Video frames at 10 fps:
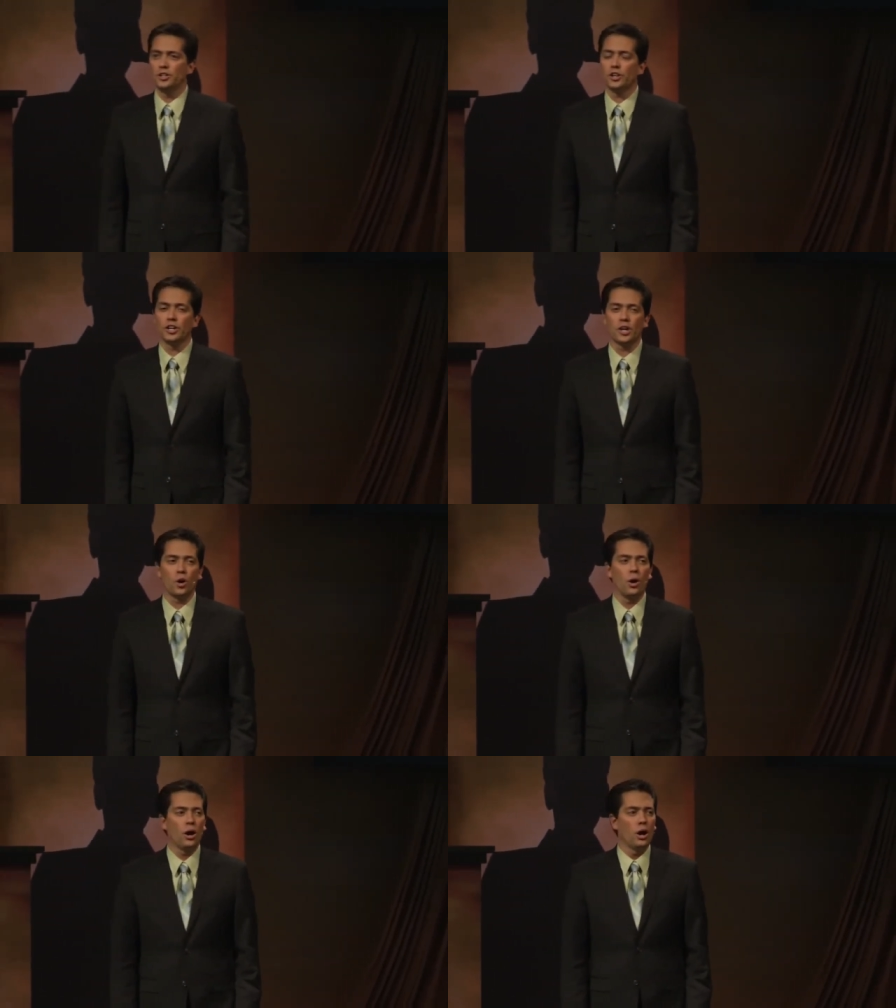you're going to
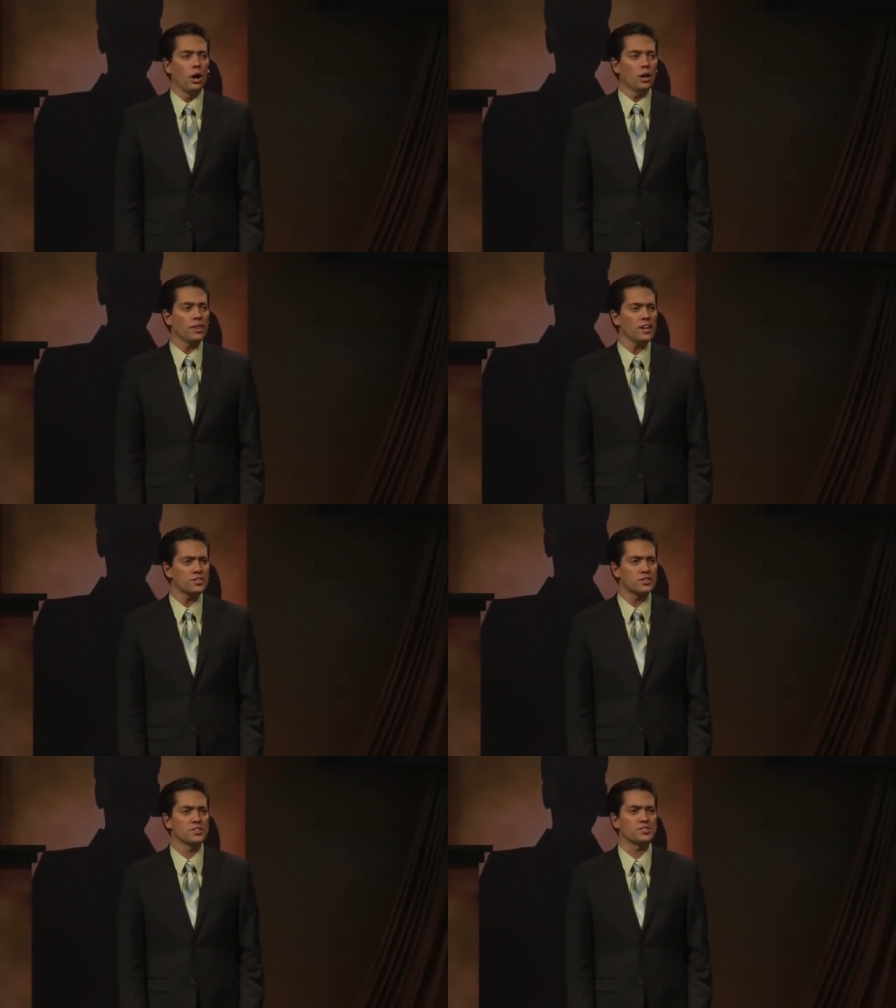go,
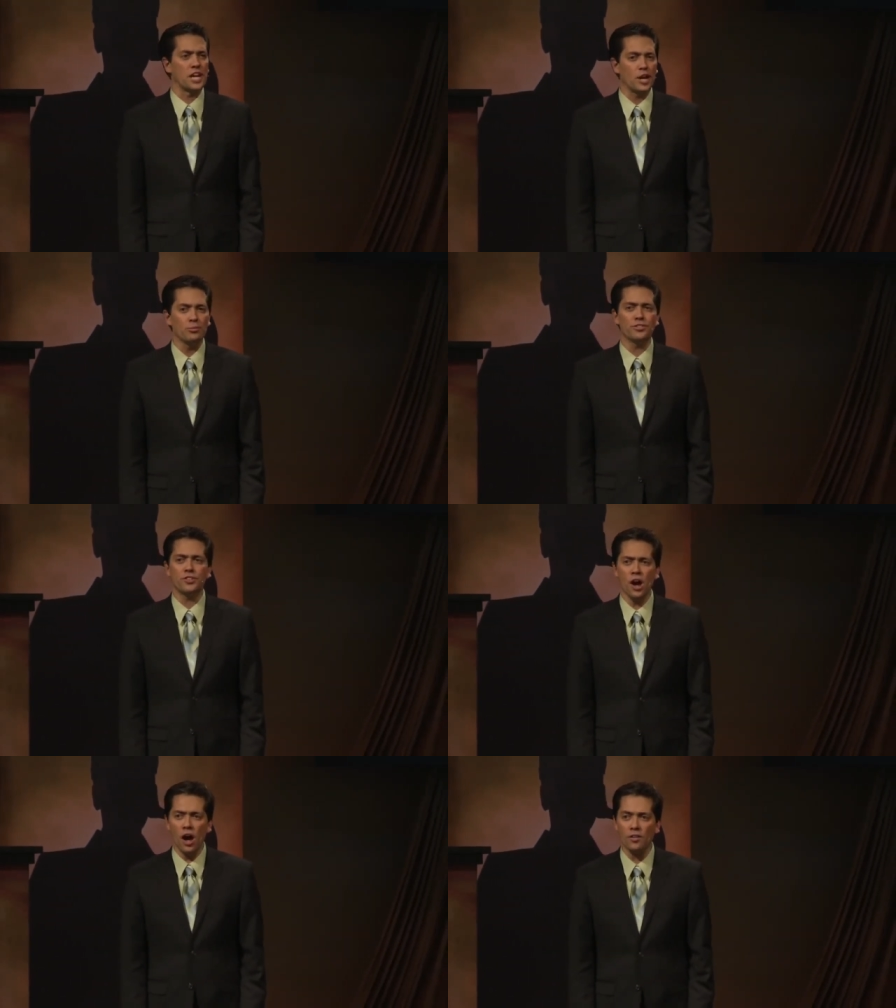that's the same
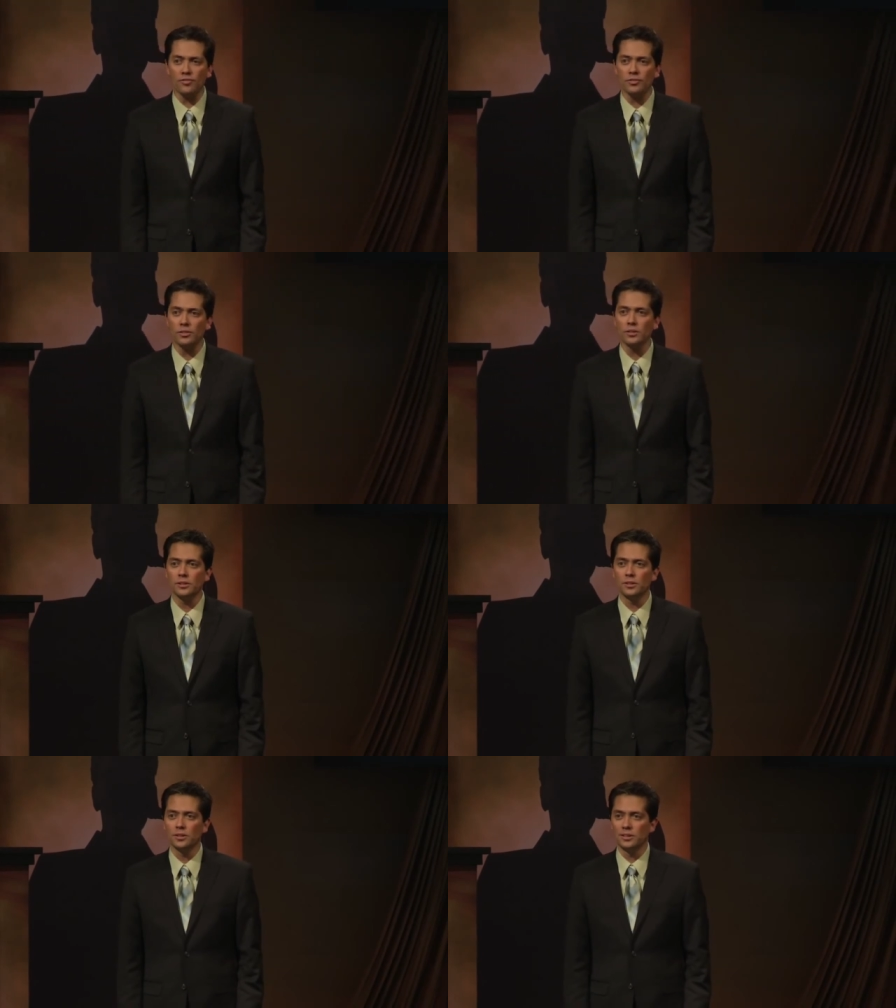stuff.
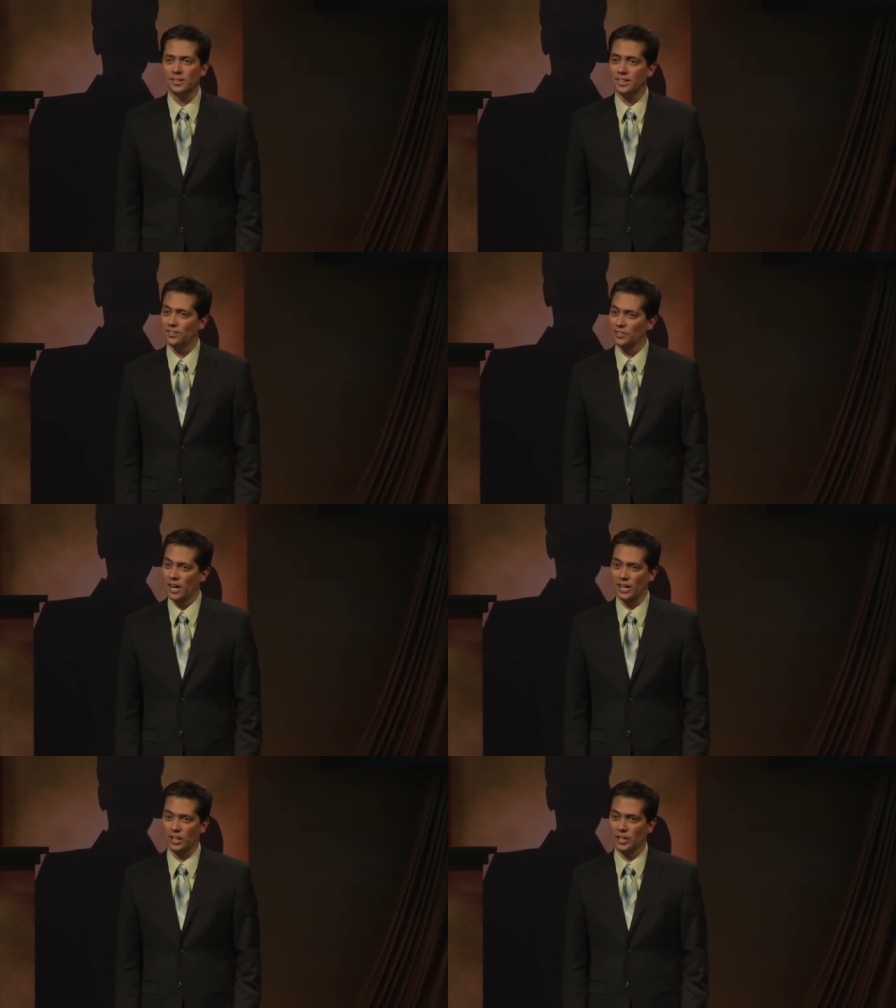
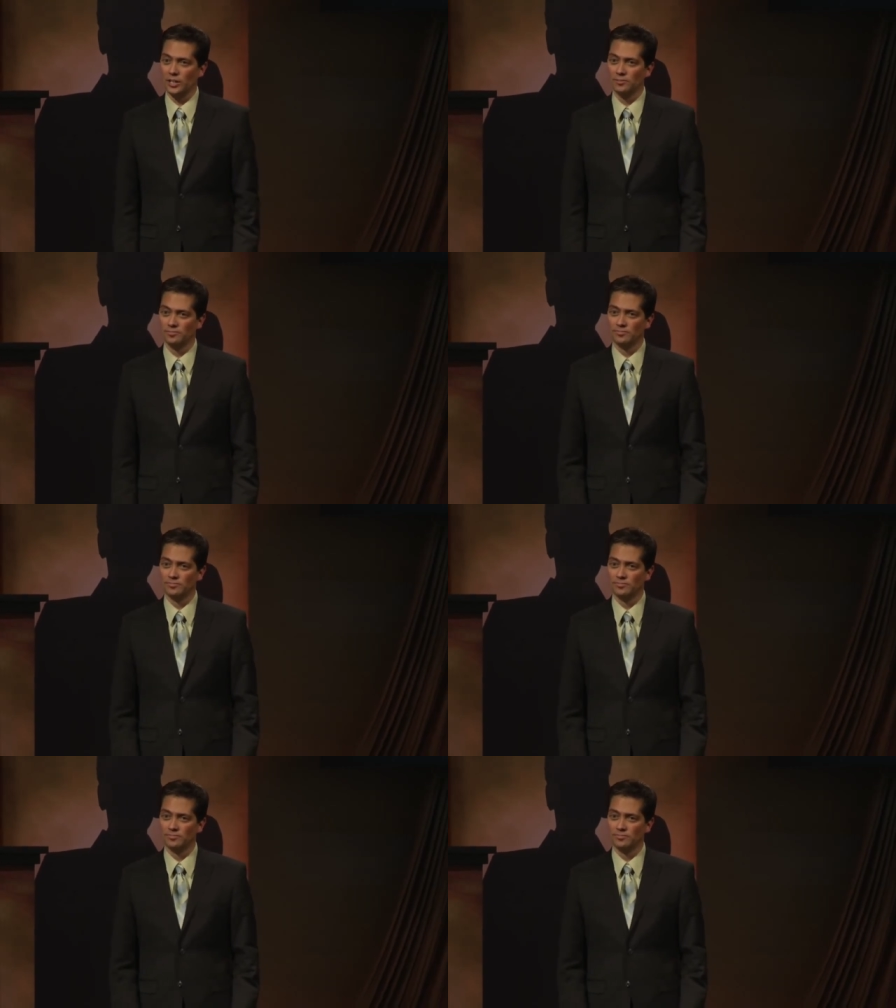Exactly.